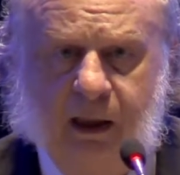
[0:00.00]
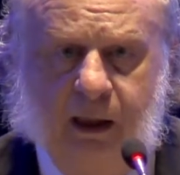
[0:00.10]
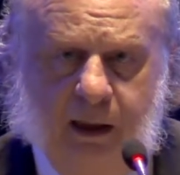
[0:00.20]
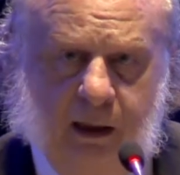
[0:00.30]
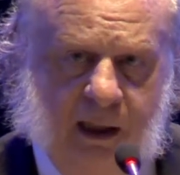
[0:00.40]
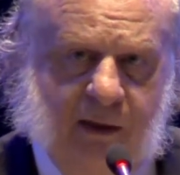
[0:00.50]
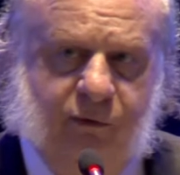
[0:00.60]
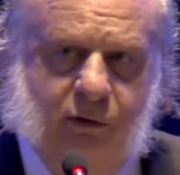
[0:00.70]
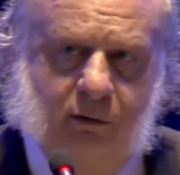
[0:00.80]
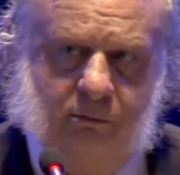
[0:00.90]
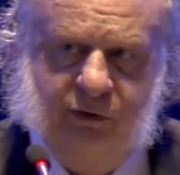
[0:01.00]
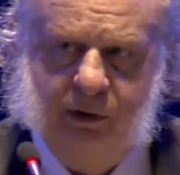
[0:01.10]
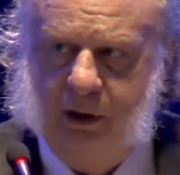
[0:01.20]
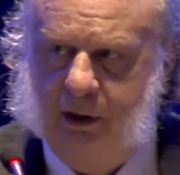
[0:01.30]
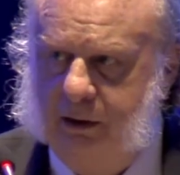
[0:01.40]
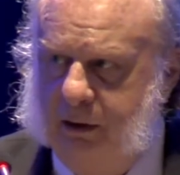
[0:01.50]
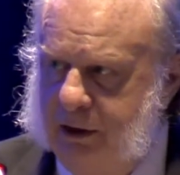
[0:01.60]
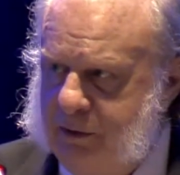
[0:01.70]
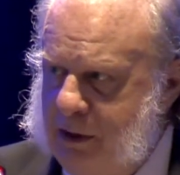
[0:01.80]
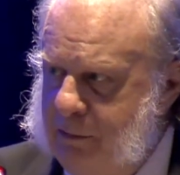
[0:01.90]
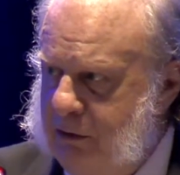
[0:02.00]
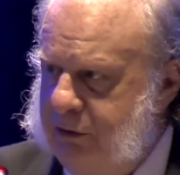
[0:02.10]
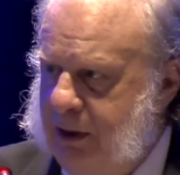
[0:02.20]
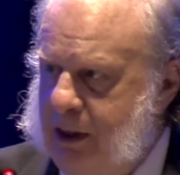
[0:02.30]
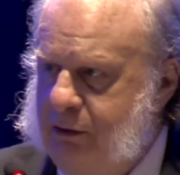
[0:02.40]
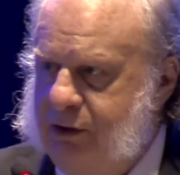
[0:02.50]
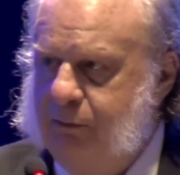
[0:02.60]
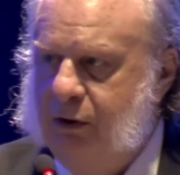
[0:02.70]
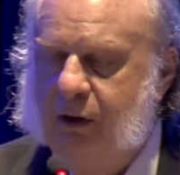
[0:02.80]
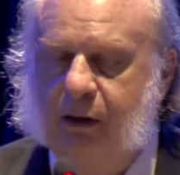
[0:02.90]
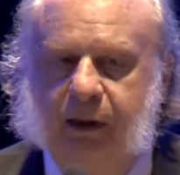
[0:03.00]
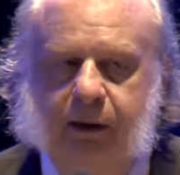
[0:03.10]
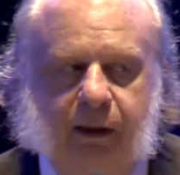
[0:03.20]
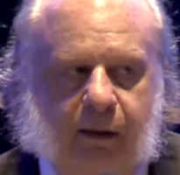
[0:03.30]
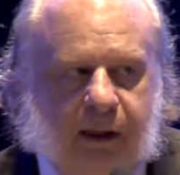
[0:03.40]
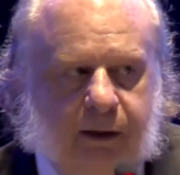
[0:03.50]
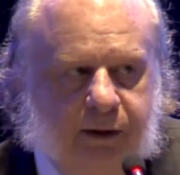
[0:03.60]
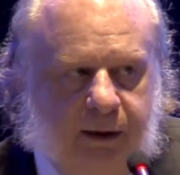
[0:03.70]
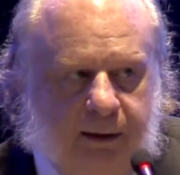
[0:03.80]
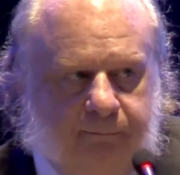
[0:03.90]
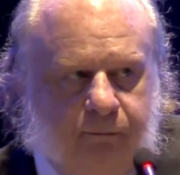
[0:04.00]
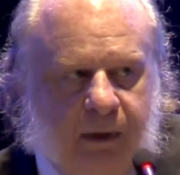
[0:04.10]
after starting the experimental psychology program at MIT